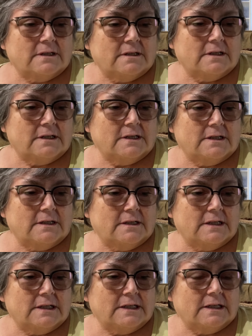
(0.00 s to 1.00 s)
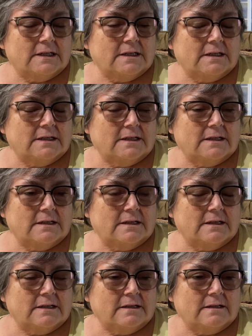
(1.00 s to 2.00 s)

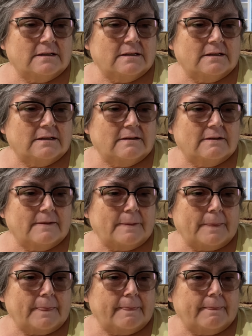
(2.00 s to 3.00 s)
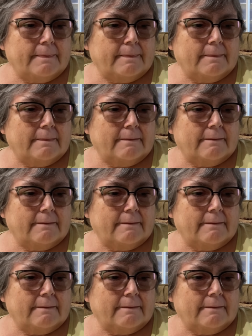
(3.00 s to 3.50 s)
Nothing is said.